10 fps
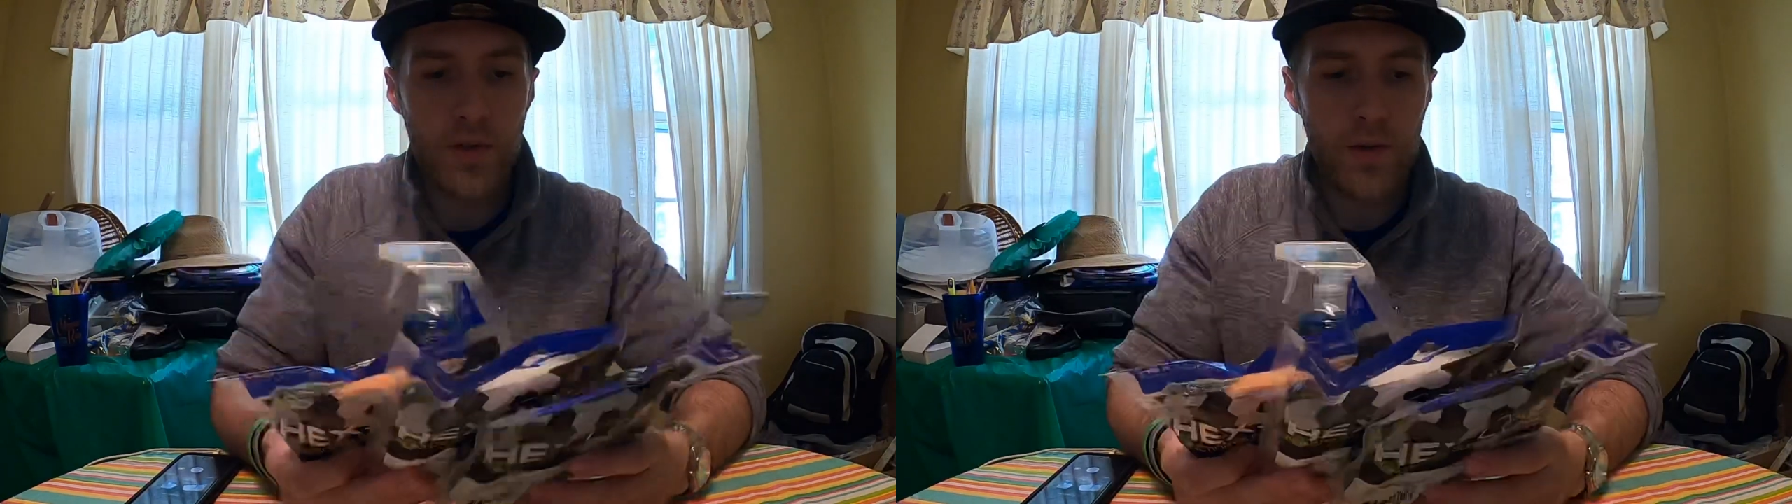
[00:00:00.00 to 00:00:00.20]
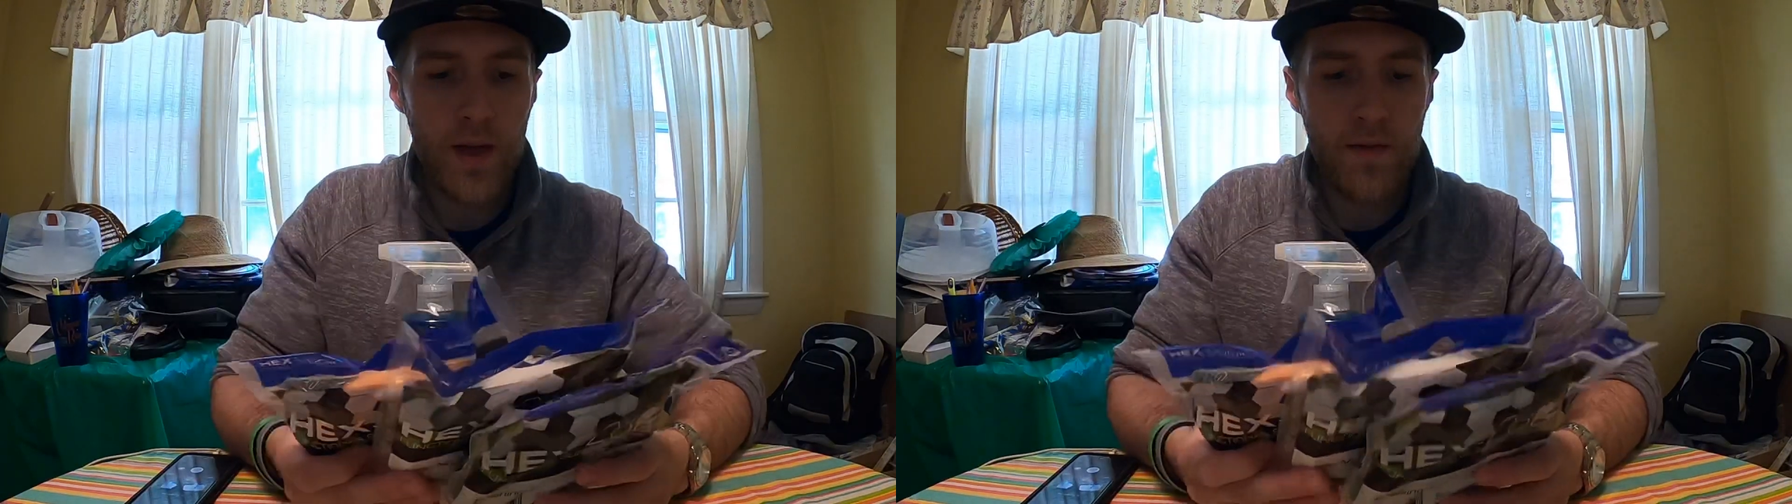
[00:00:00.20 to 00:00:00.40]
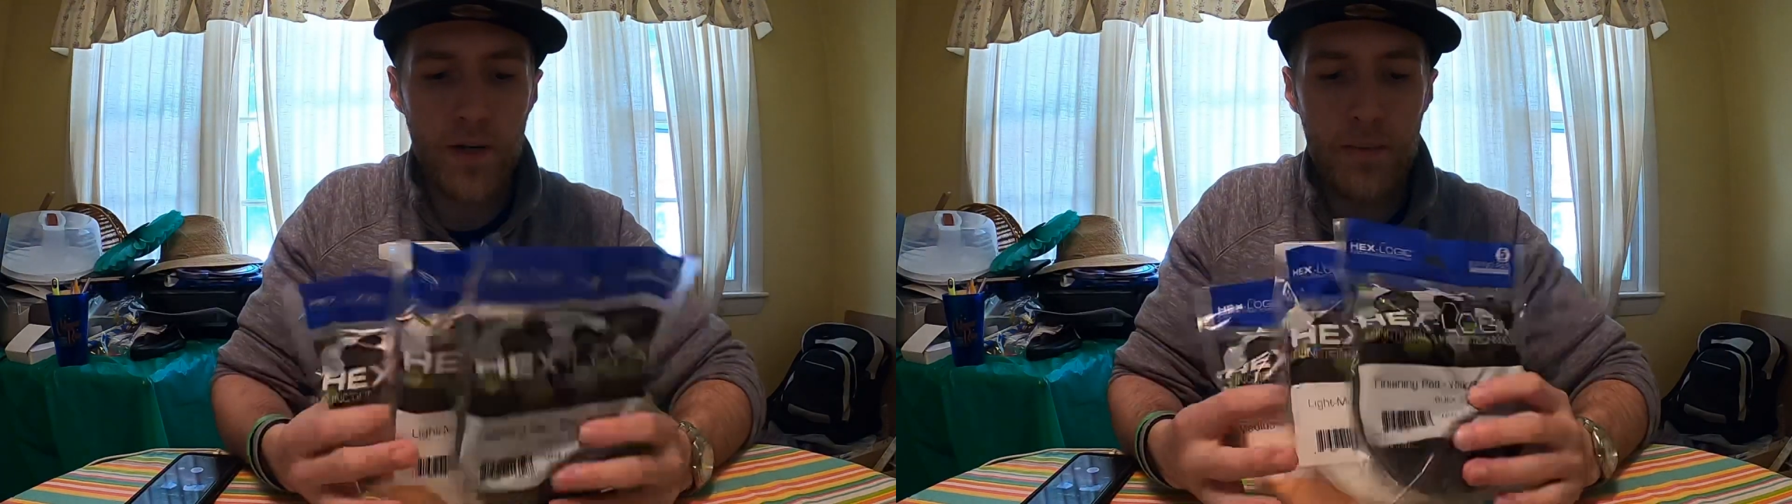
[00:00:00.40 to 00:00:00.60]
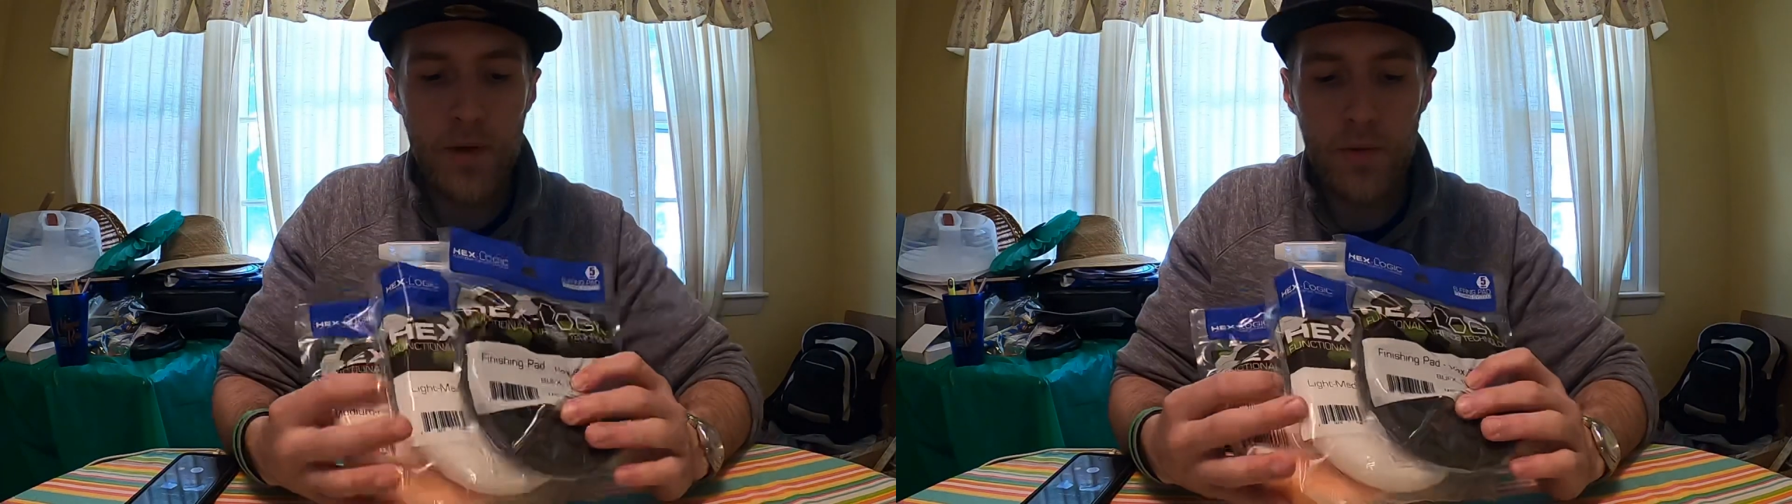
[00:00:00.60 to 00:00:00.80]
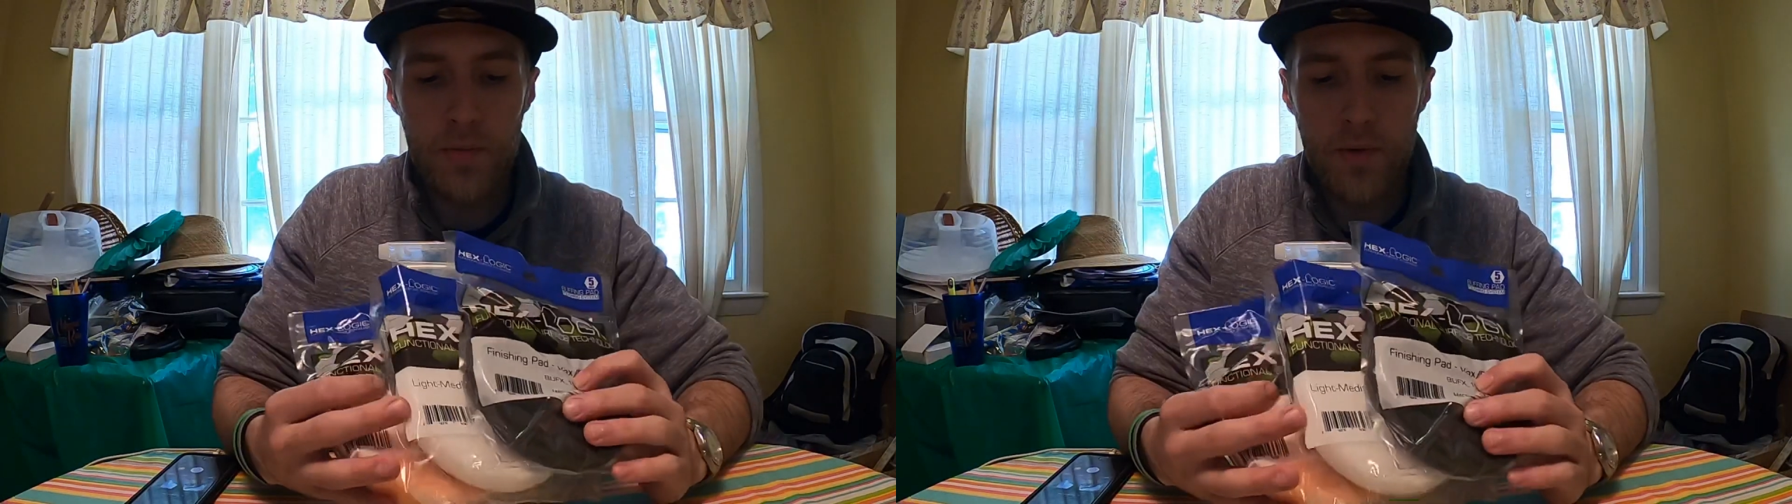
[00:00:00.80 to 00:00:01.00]
I don't have it up
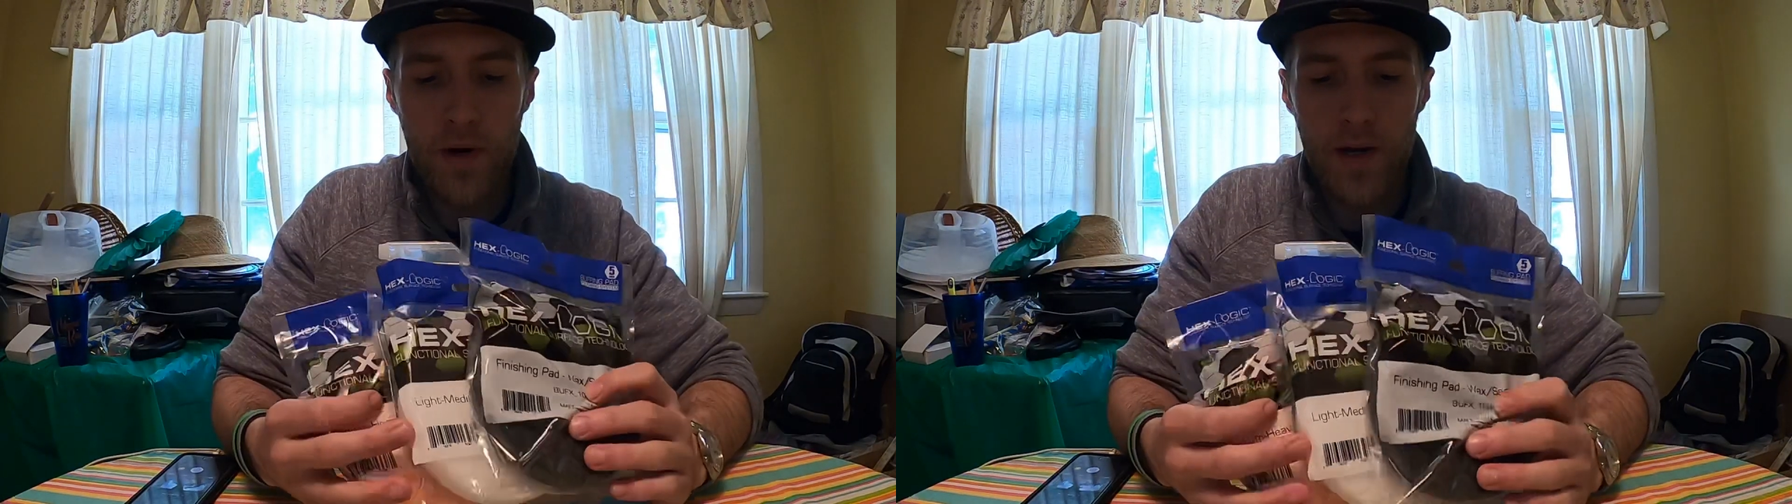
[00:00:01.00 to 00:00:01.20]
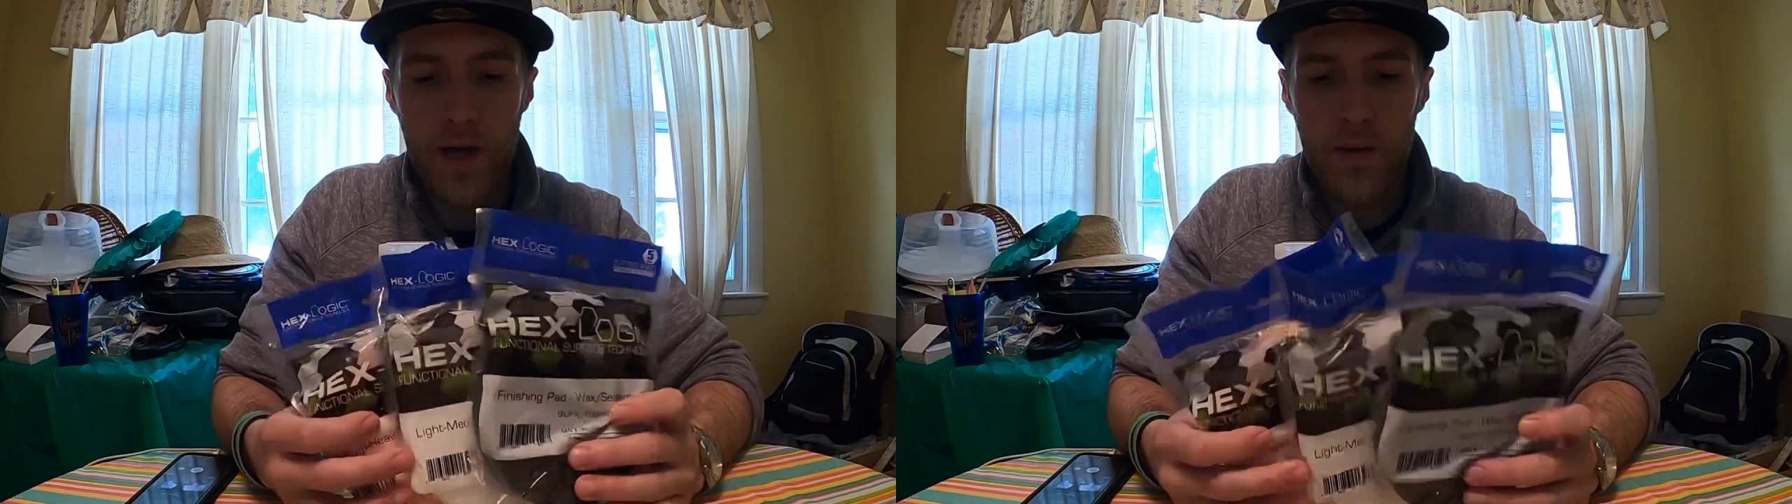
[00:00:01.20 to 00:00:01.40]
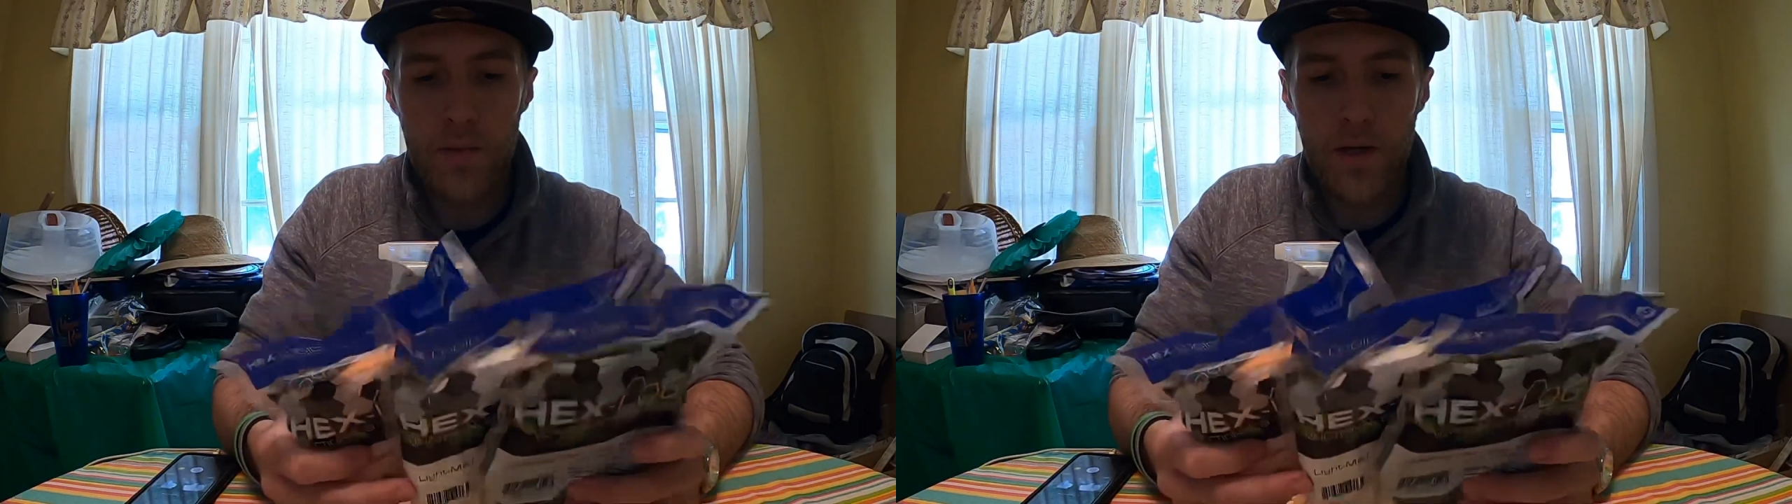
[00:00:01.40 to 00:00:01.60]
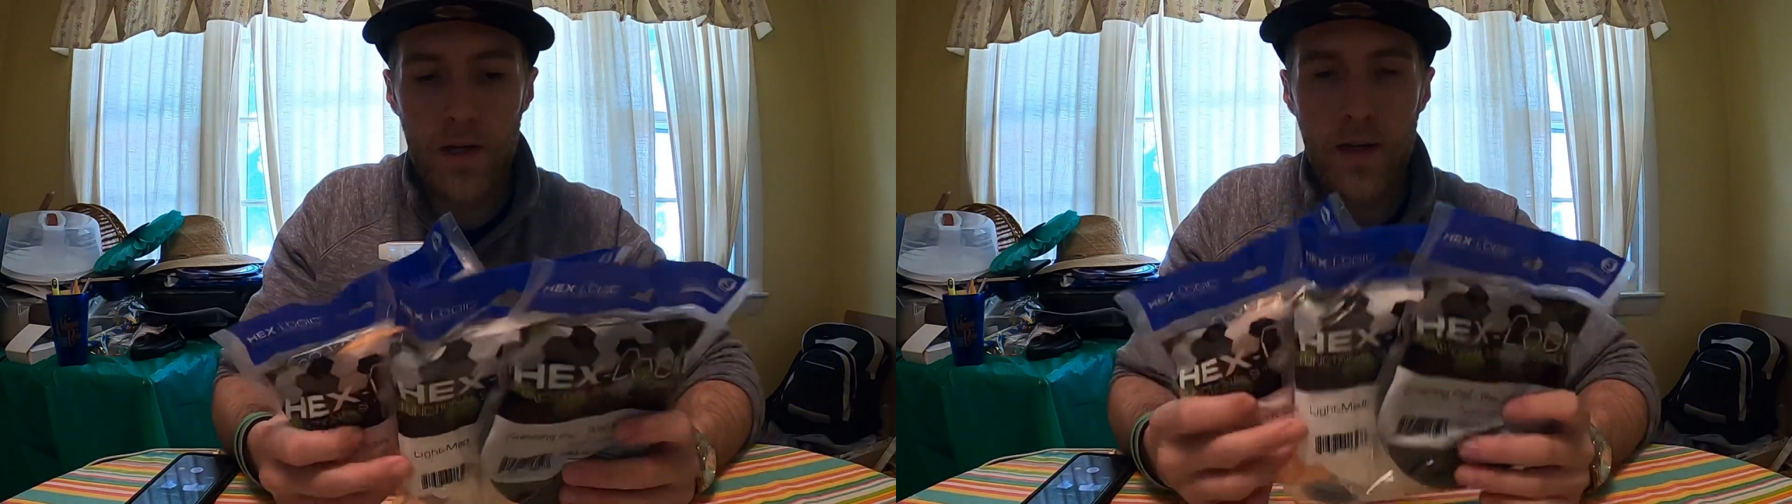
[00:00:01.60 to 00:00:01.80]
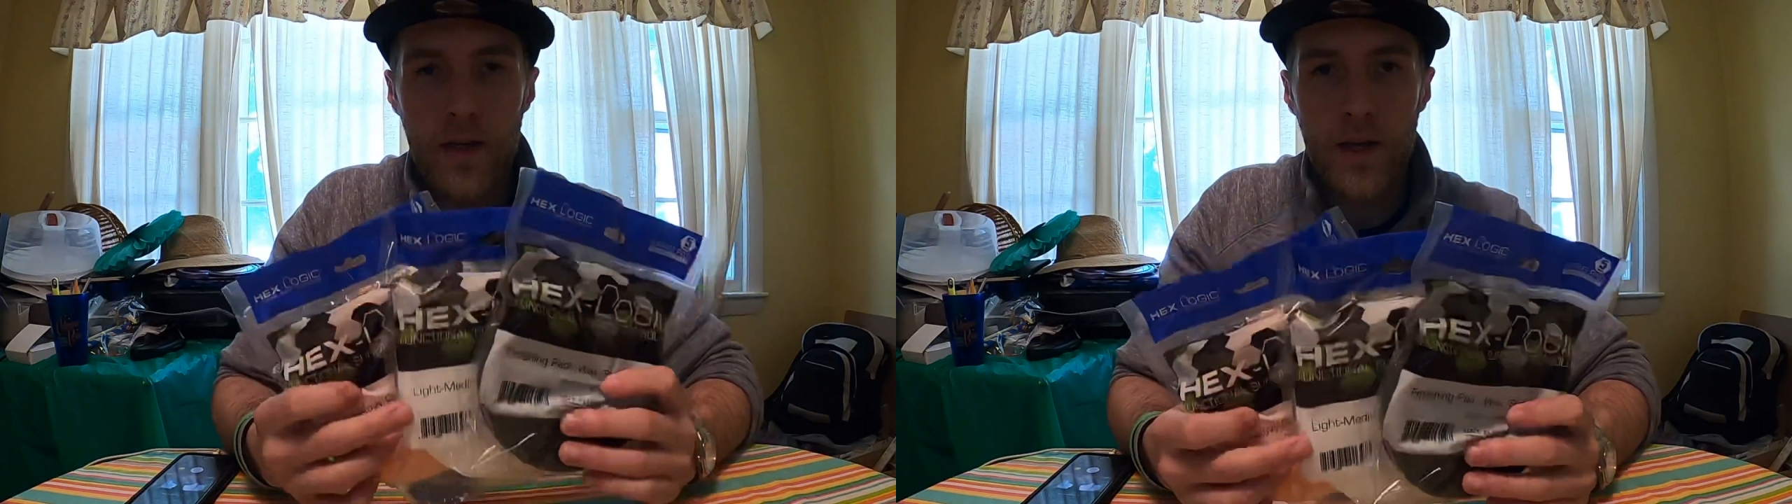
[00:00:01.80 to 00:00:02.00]
here with me right now, but